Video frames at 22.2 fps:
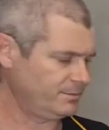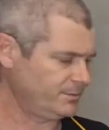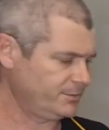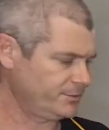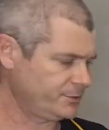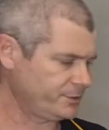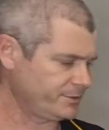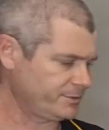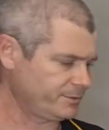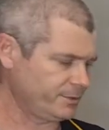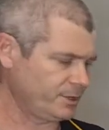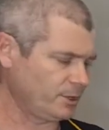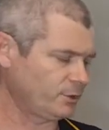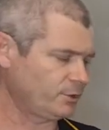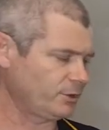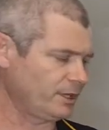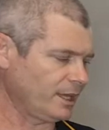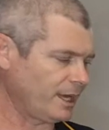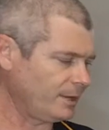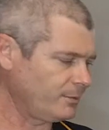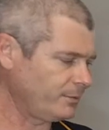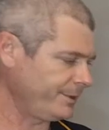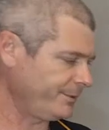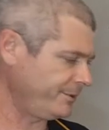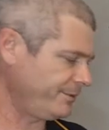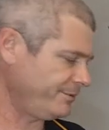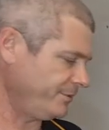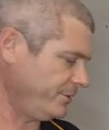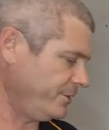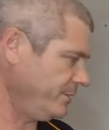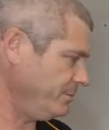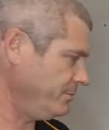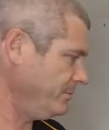just from local hardware. We
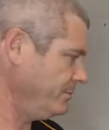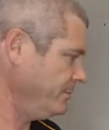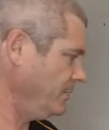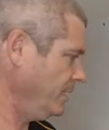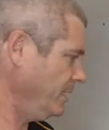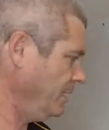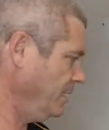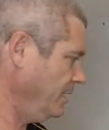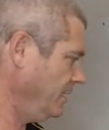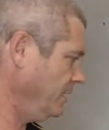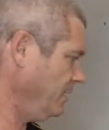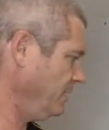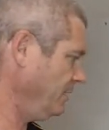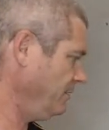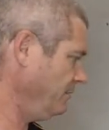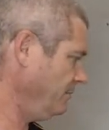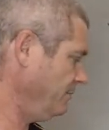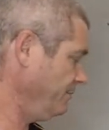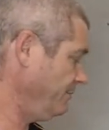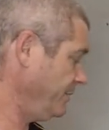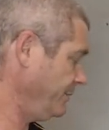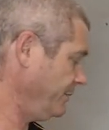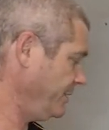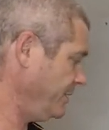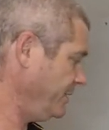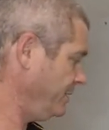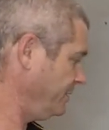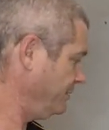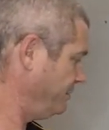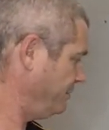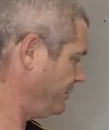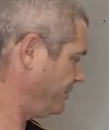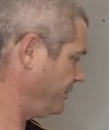find them very,
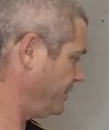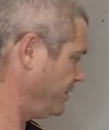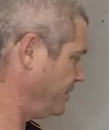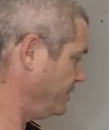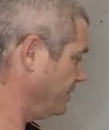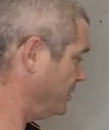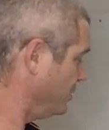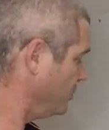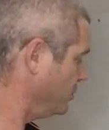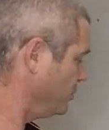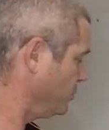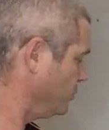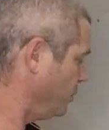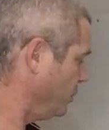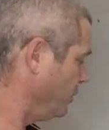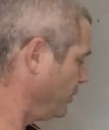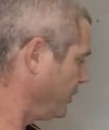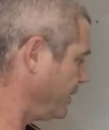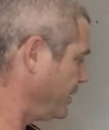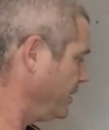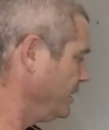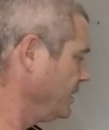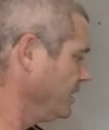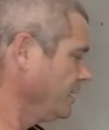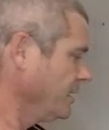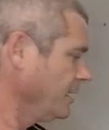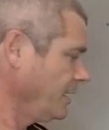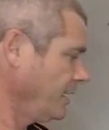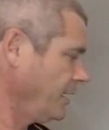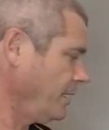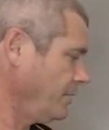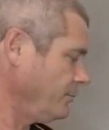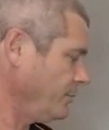very good quality
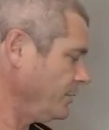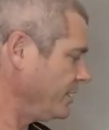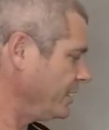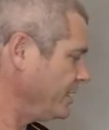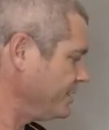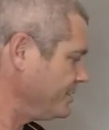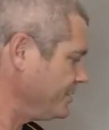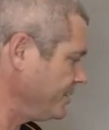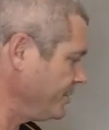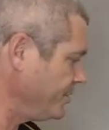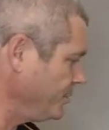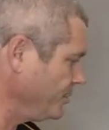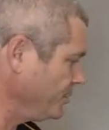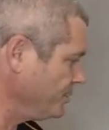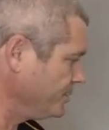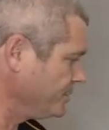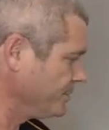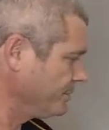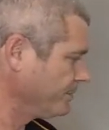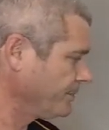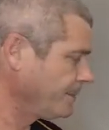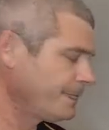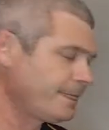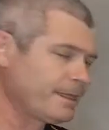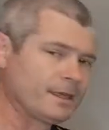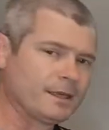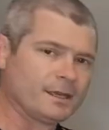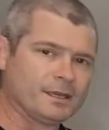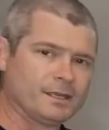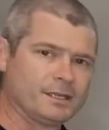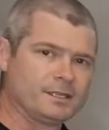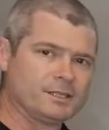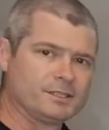and really easy to use.
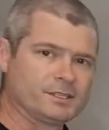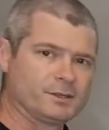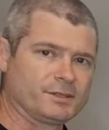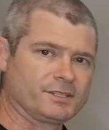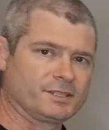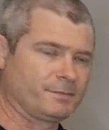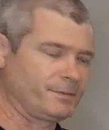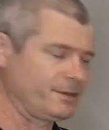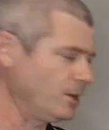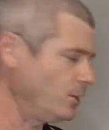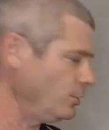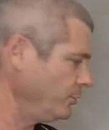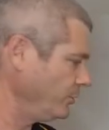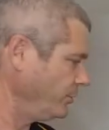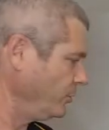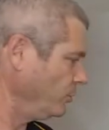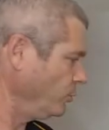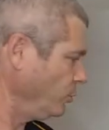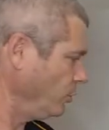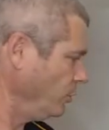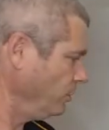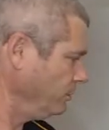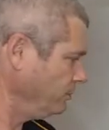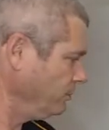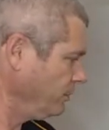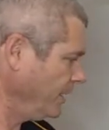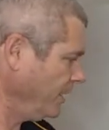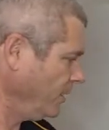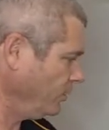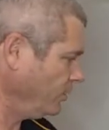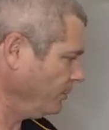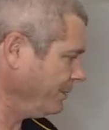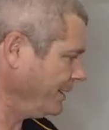So we simply hold on the wall, we
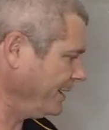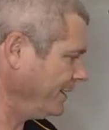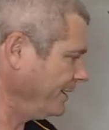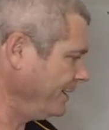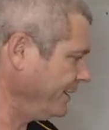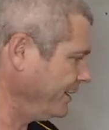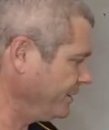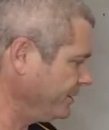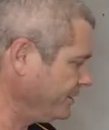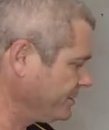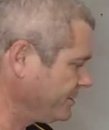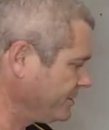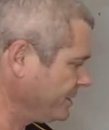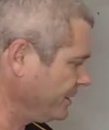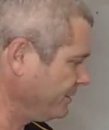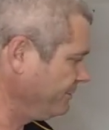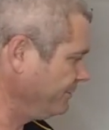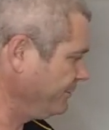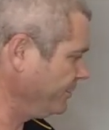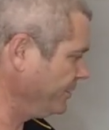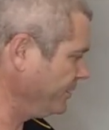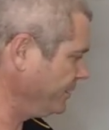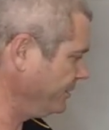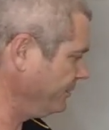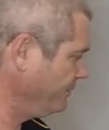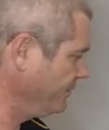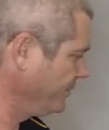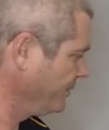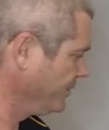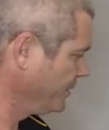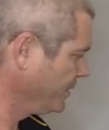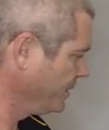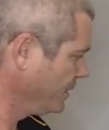hold the button down in this stud finder,
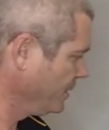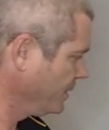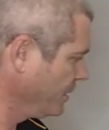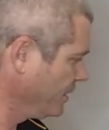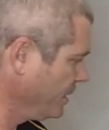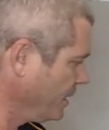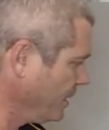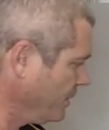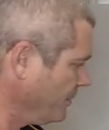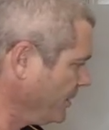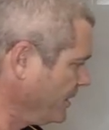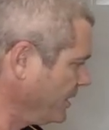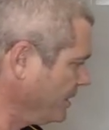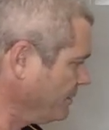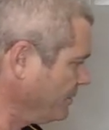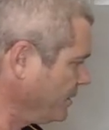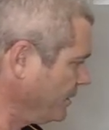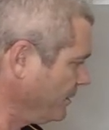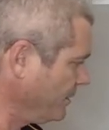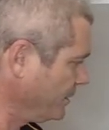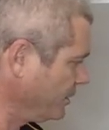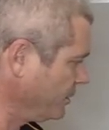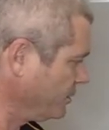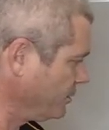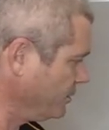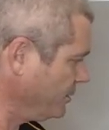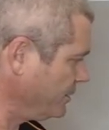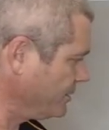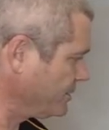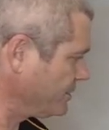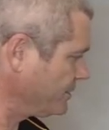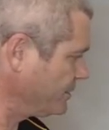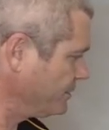and we keep going
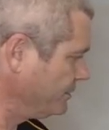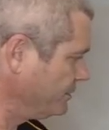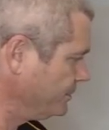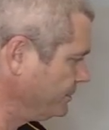across